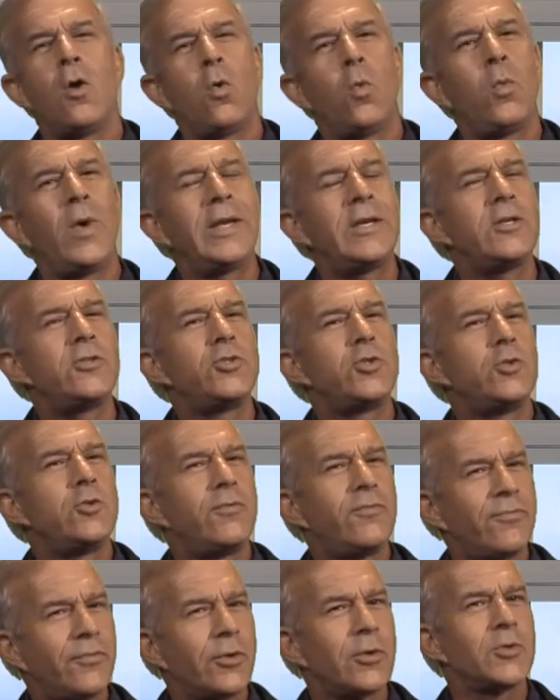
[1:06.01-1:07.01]
When did you
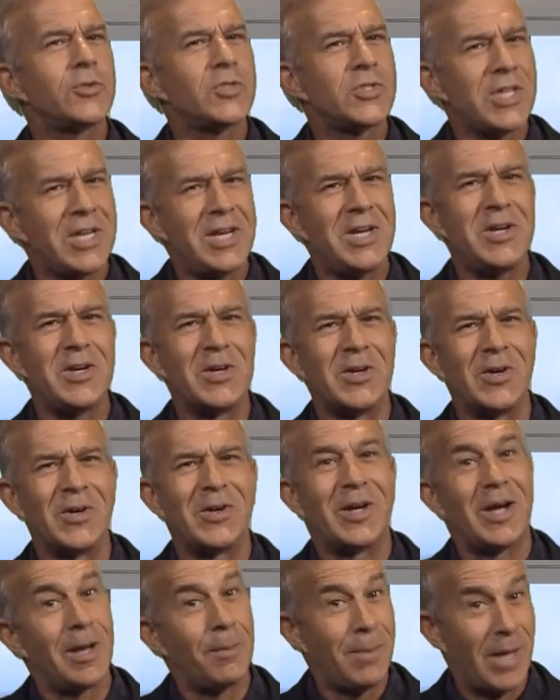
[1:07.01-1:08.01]
first
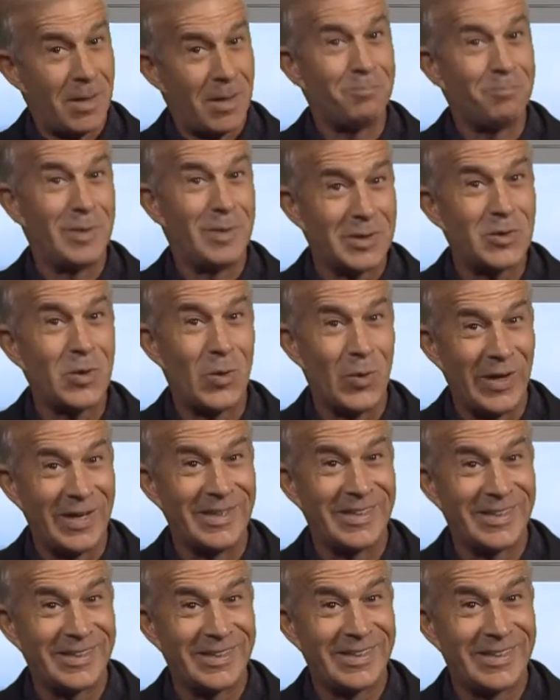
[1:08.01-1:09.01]
hear about Bitcoin?
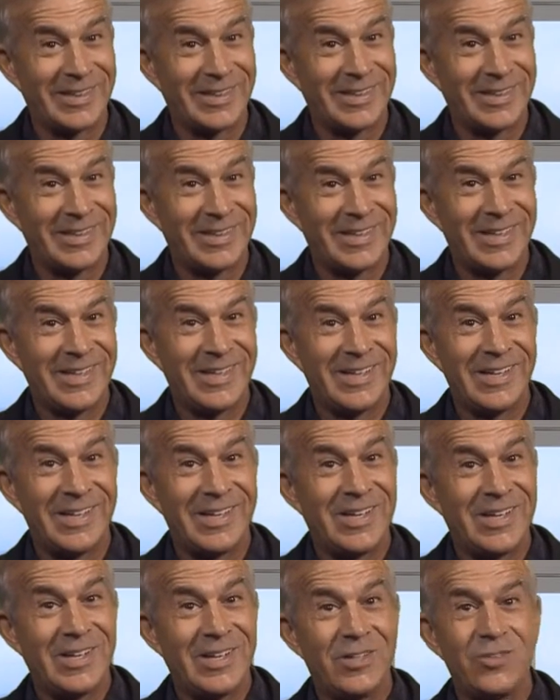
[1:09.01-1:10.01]

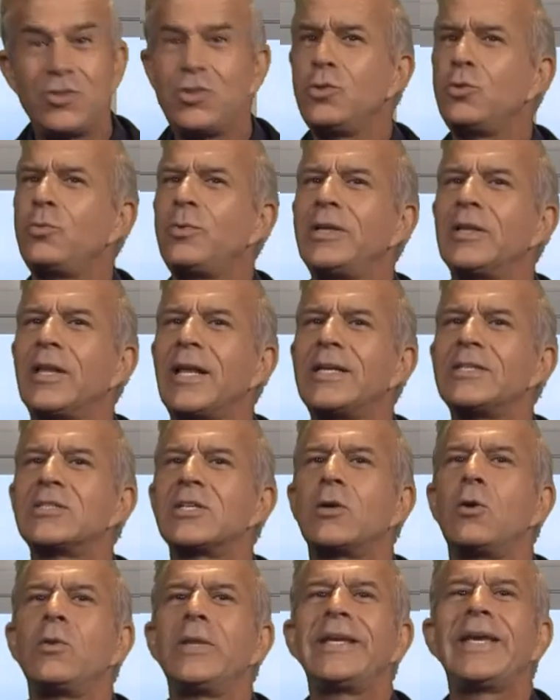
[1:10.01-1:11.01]
Do you realize that
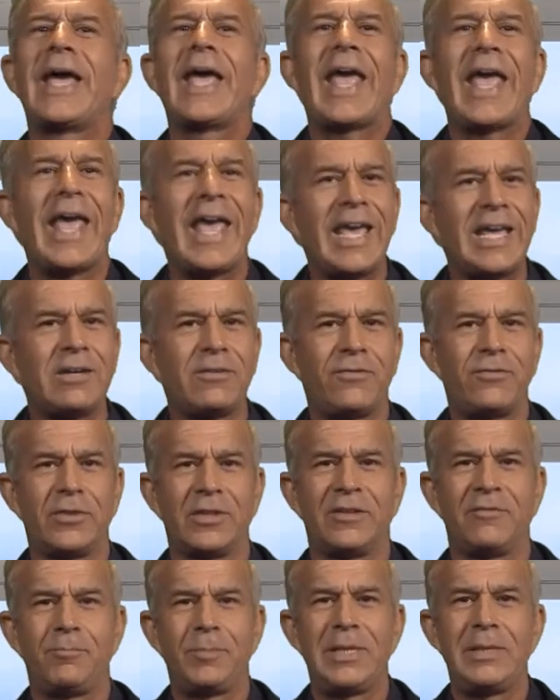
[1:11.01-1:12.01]
only a handful
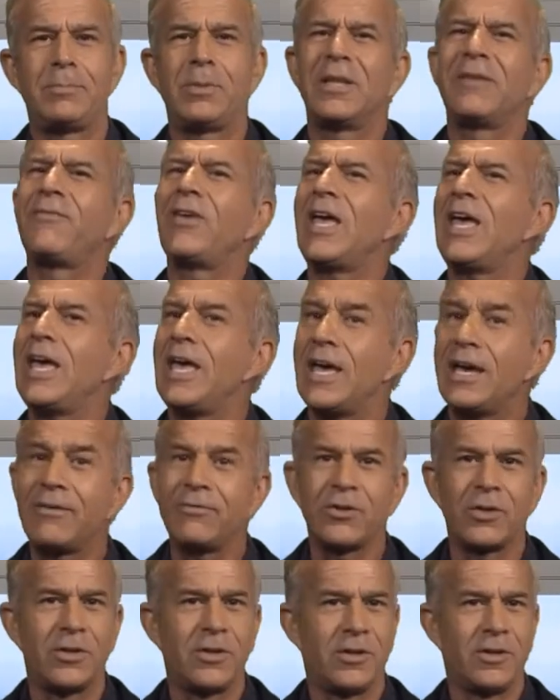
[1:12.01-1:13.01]
of people have
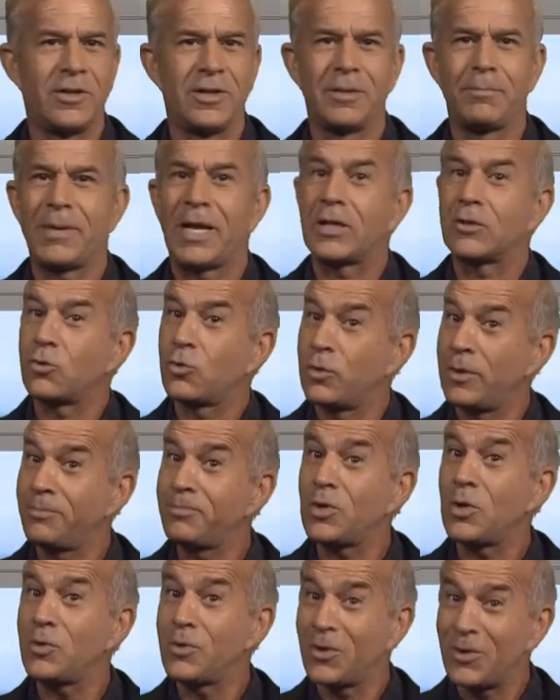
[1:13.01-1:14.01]
ever heard about
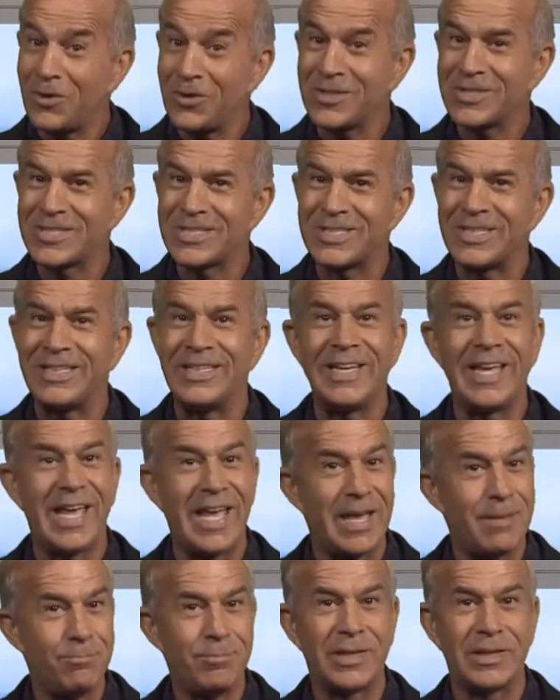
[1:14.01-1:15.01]
cryptocurrency
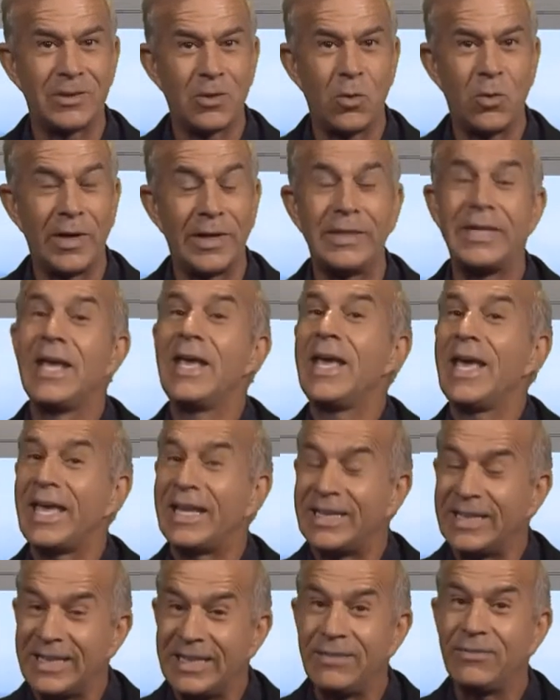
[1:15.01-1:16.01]
and Bitcoin, and
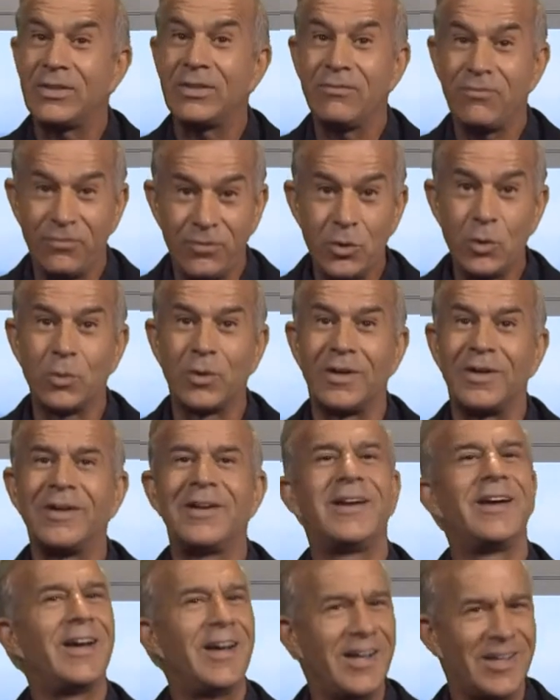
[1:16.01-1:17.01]
even fewer
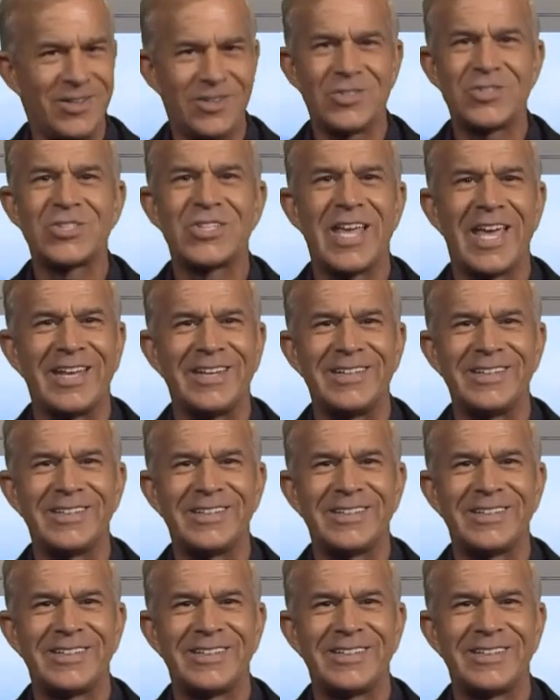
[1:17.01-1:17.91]
understand it?